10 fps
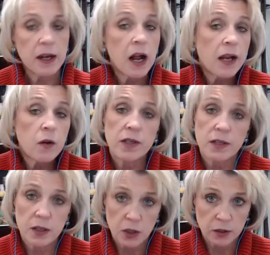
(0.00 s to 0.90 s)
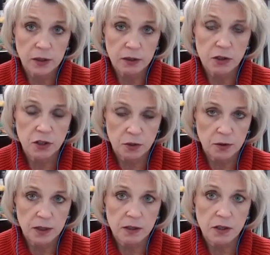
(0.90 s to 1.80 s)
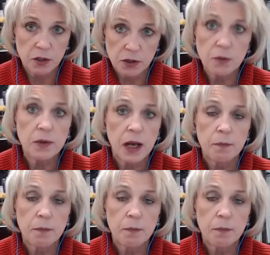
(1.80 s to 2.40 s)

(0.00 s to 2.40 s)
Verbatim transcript: and I always encourage students to do that,